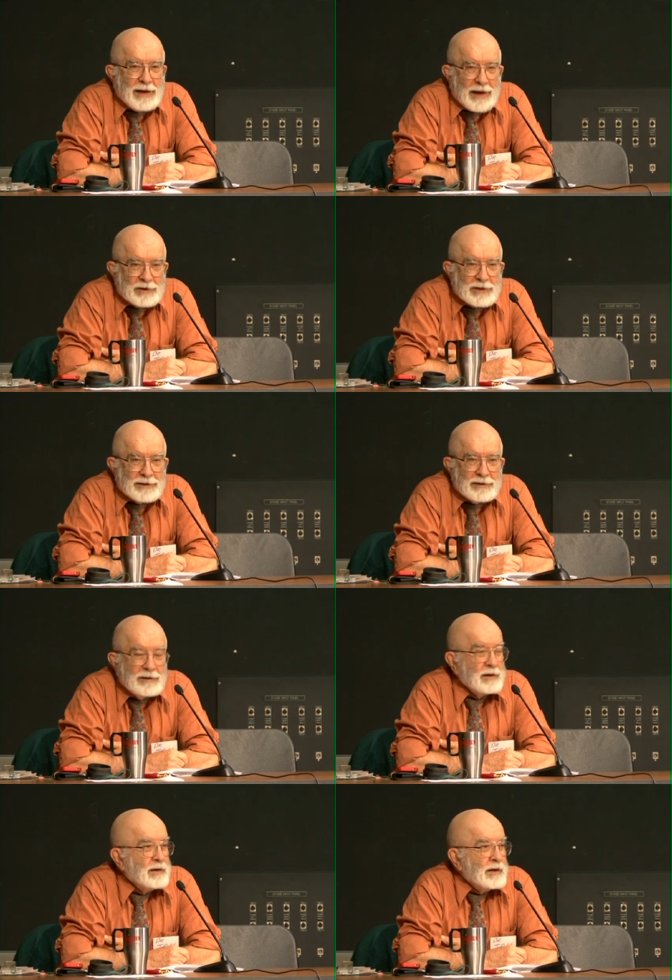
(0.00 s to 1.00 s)

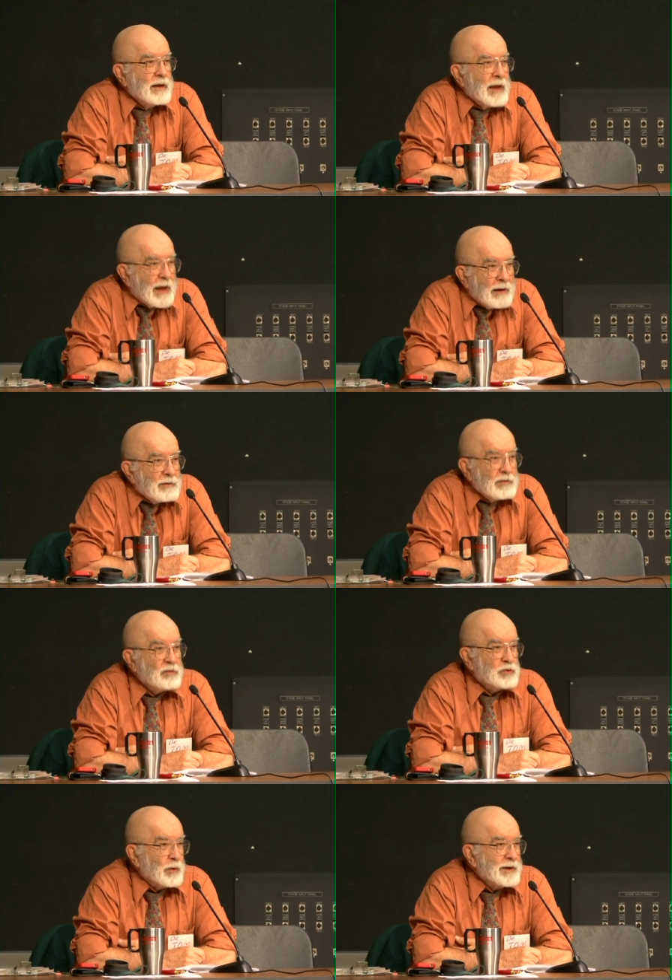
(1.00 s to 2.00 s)
Actually,
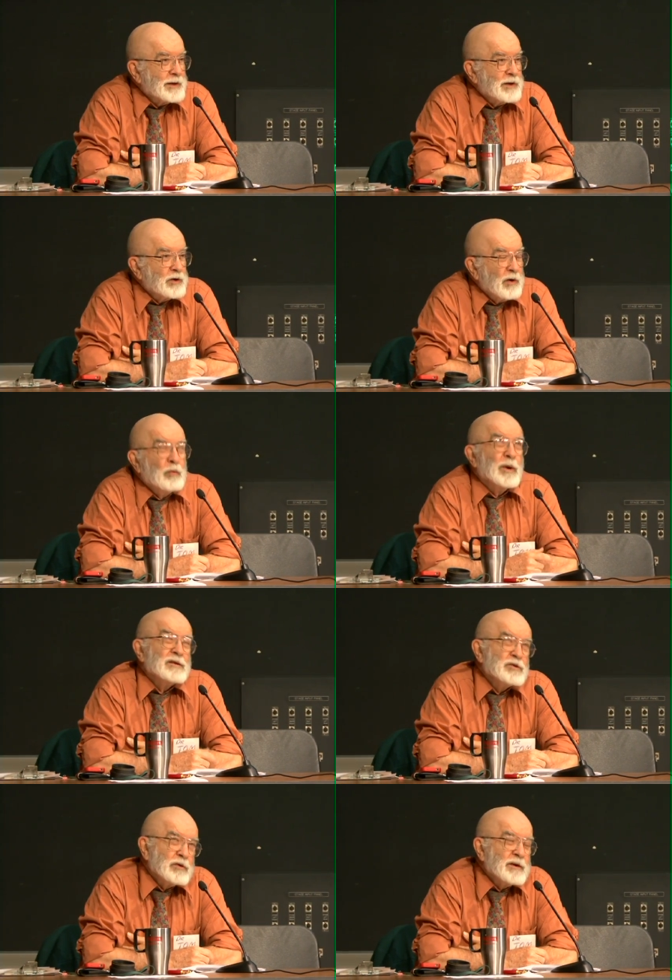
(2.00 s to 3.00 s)
shortly,
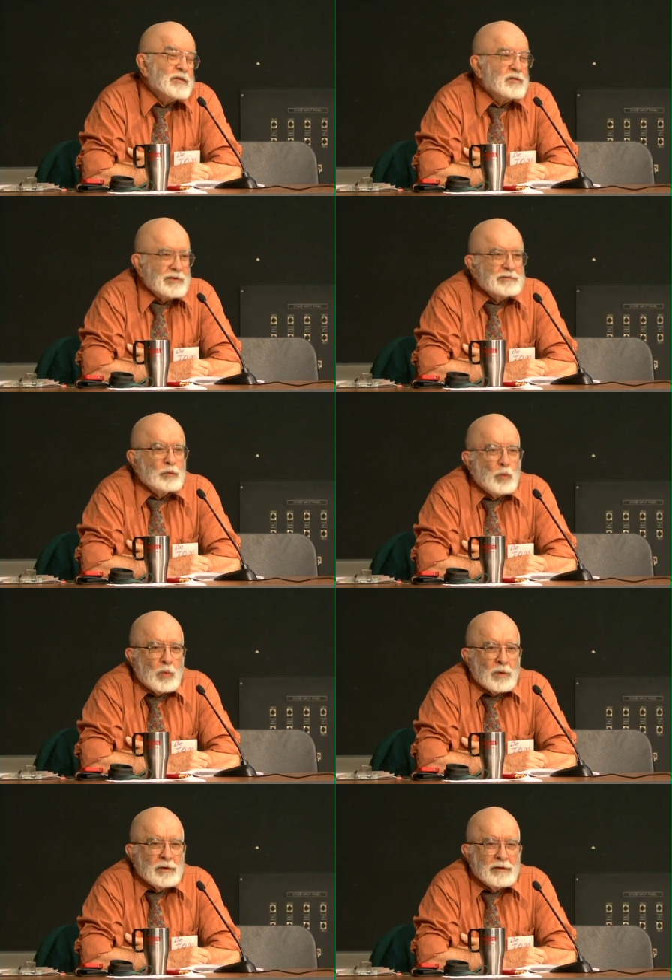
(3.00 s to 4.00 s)
well, during the Civil
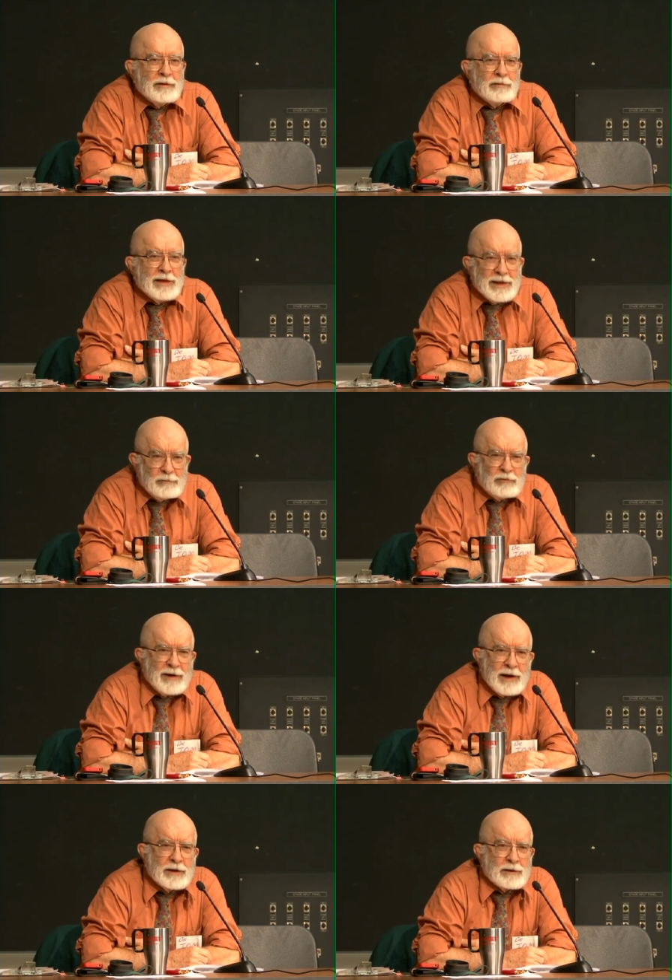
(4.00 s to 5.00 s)
War, they did
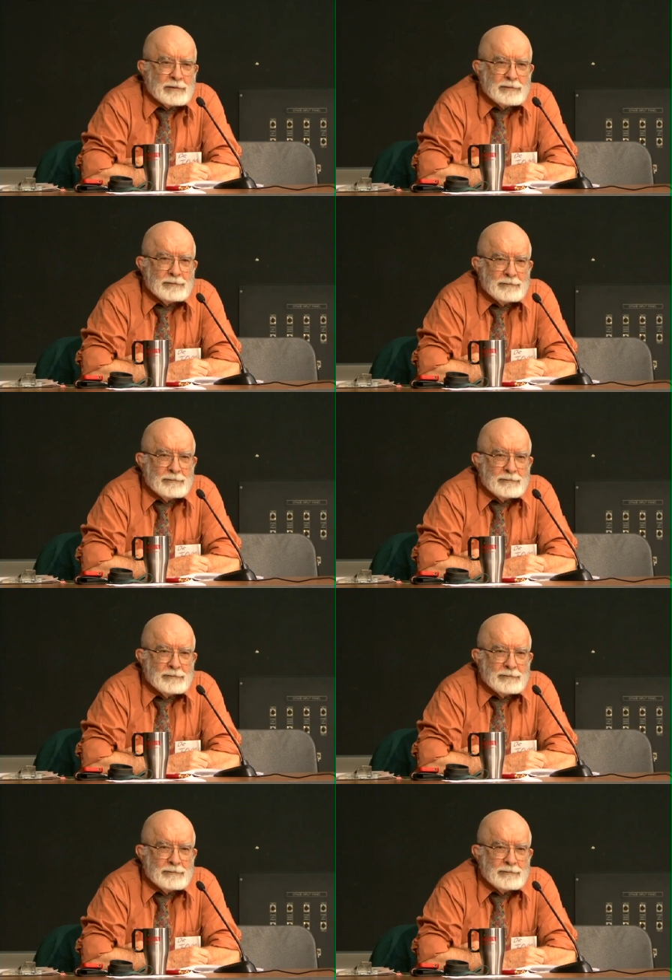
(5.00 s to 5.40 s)
fracking.